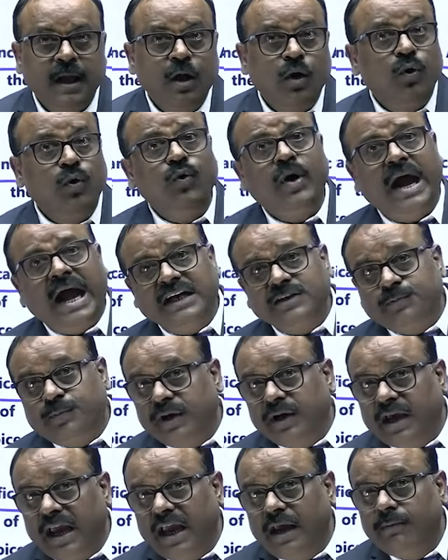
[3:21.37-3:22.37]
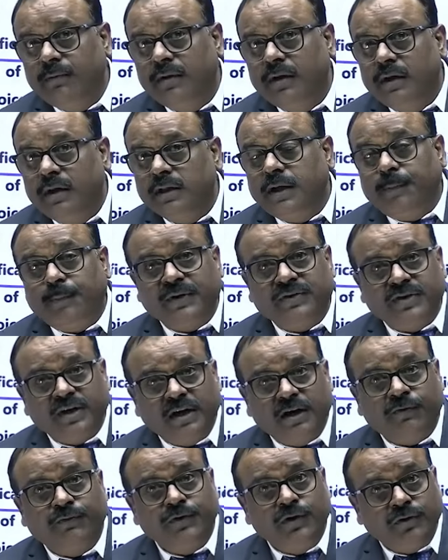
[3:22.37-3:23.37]
who has become the
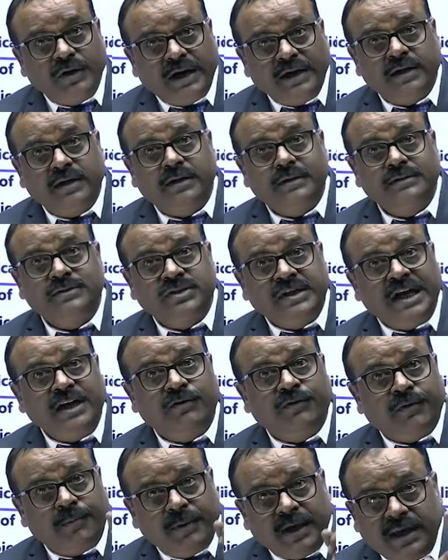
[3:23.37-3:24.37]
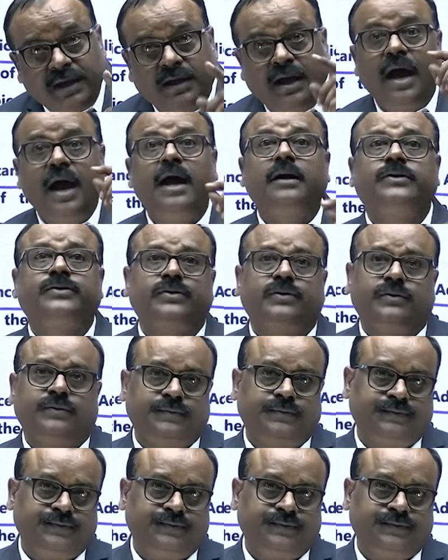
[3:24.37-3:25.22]
president of United States of America also.